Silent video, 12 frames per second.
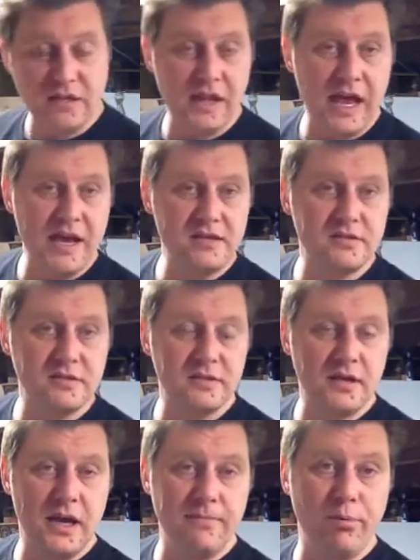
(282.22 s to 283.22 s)
the last
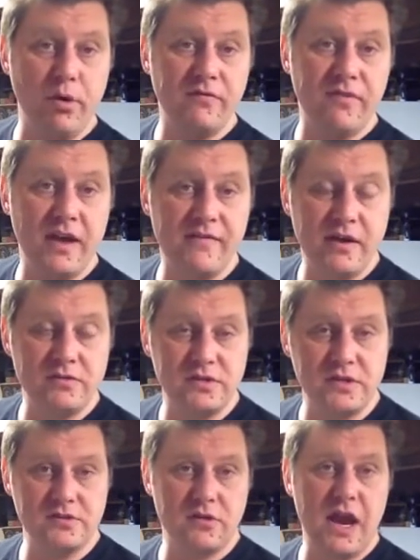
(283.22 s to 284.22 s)
0.5
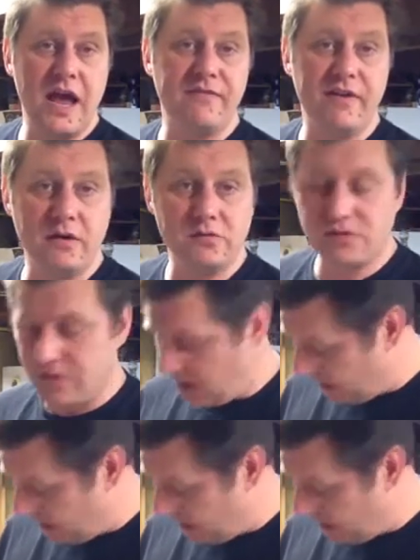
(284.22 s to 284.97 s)
ounces or half ounce